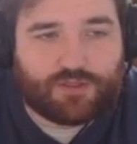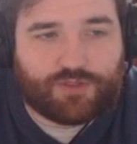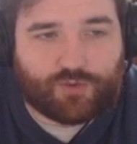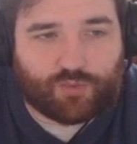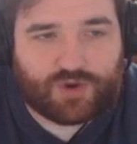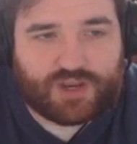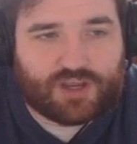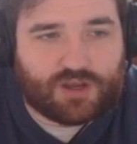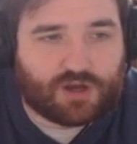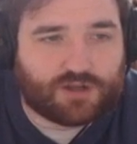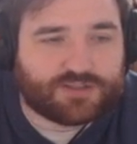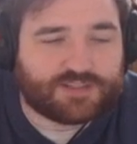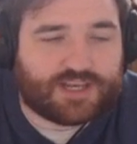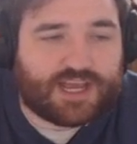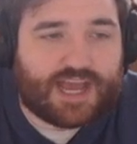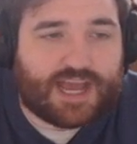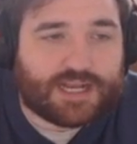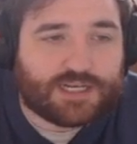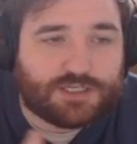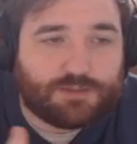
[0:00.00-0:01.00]
3 cards in
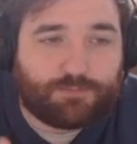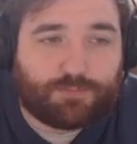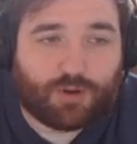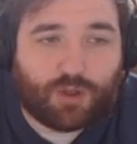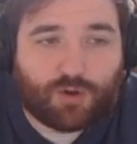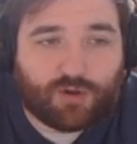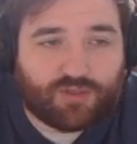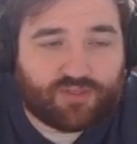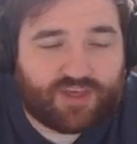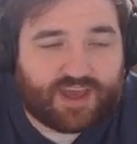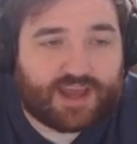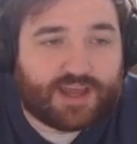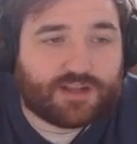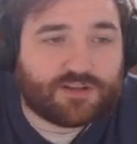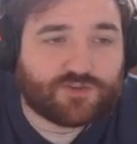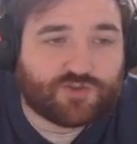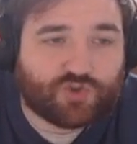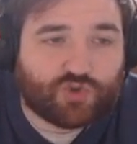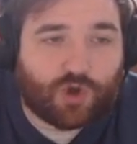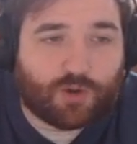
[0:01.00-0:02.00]
hand to block that
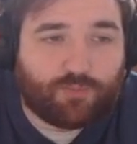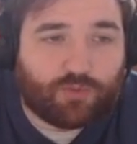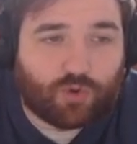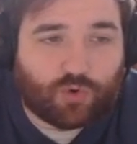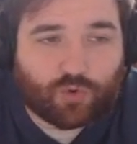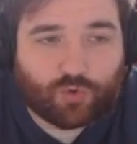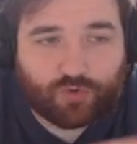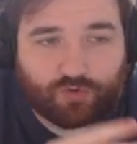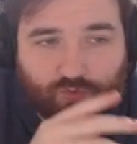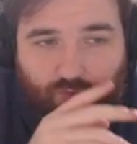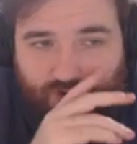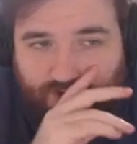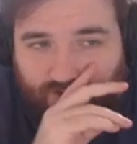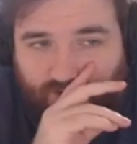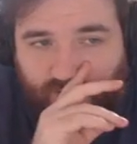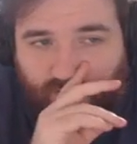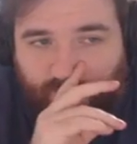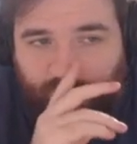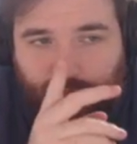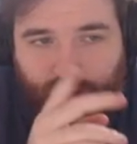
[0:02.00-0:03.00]
and stop the Lord of Wind
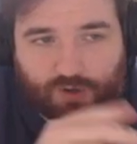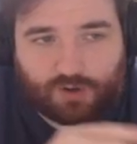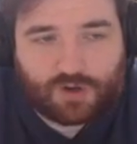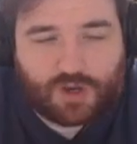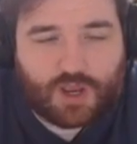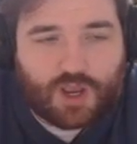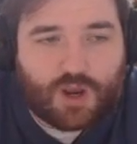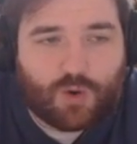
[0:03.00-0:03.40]
combo.